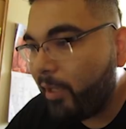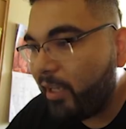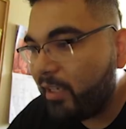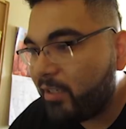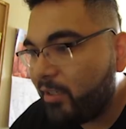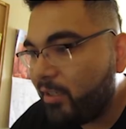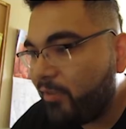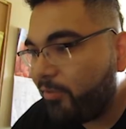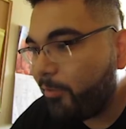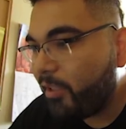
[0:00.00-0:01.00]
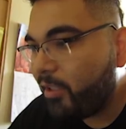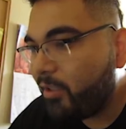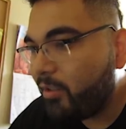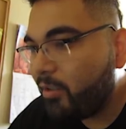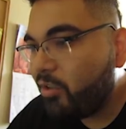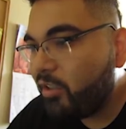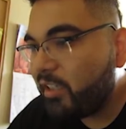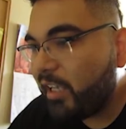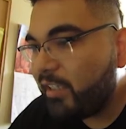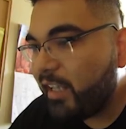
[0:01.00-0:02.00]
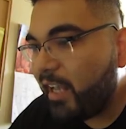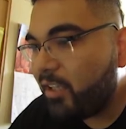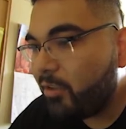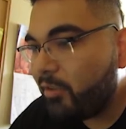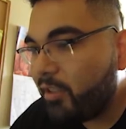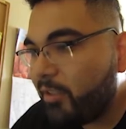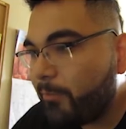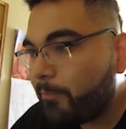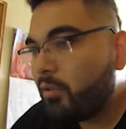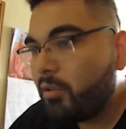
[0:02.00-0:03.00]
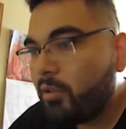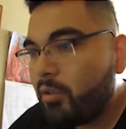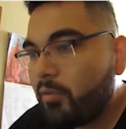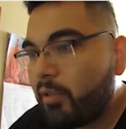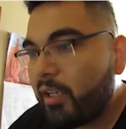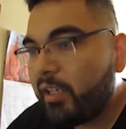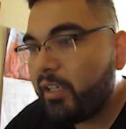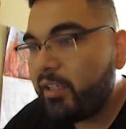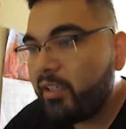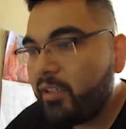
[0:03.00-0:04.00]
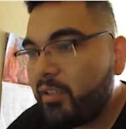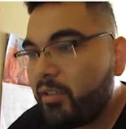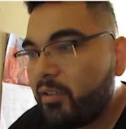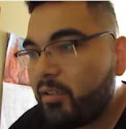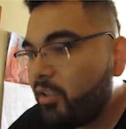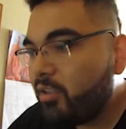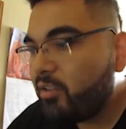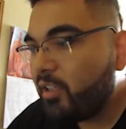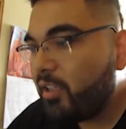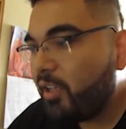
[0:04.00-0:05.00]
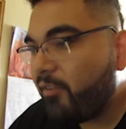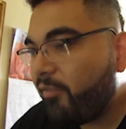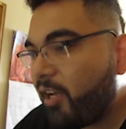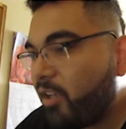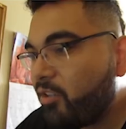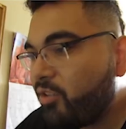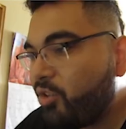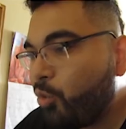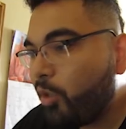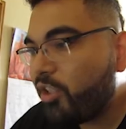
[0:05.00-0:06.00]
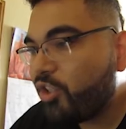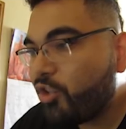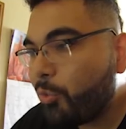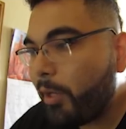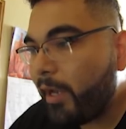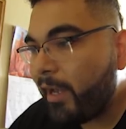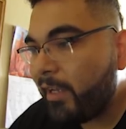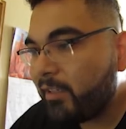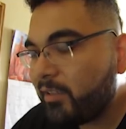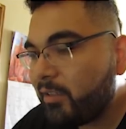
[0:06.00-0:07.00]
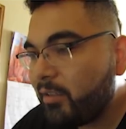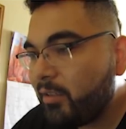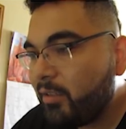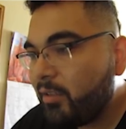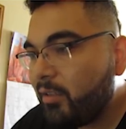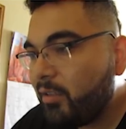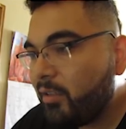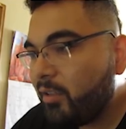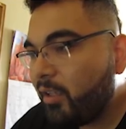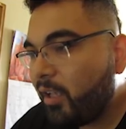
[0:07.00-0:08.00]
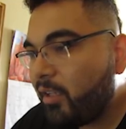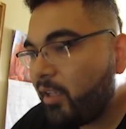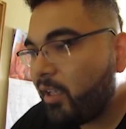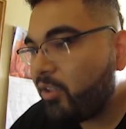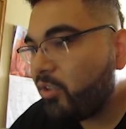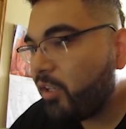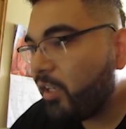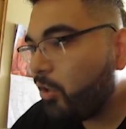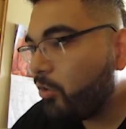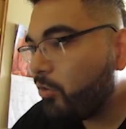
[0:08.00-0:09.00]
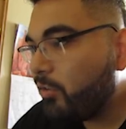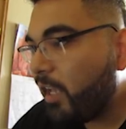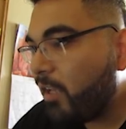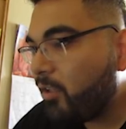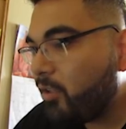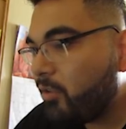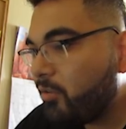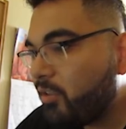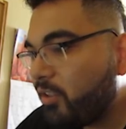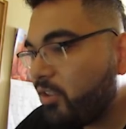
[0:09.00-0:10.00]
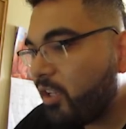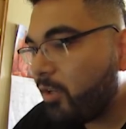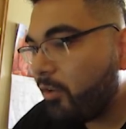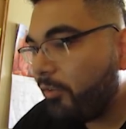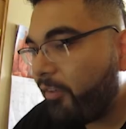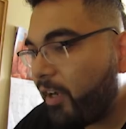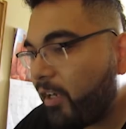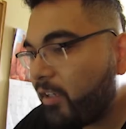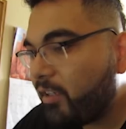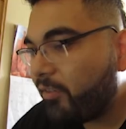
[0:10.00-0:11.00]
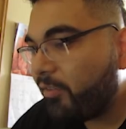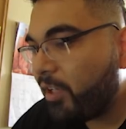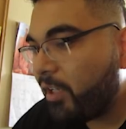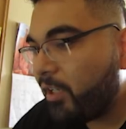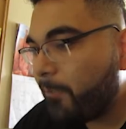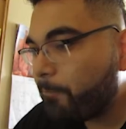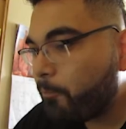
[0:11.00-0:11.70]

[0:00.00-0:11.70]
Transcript: man. That's good enough for me. You just gotta download it right here. Select files to extract. And then you're going to go to downloads and you got to go find the font,